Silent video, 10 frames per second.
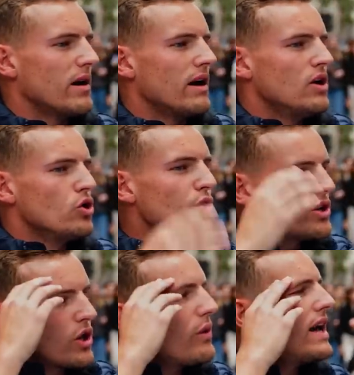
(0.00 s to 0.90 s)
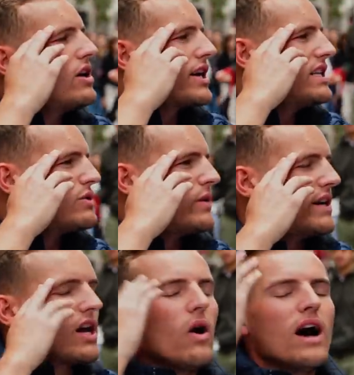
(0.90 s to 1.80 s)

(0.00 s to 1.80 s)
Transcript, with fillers: But would, okay. do I look into it? No,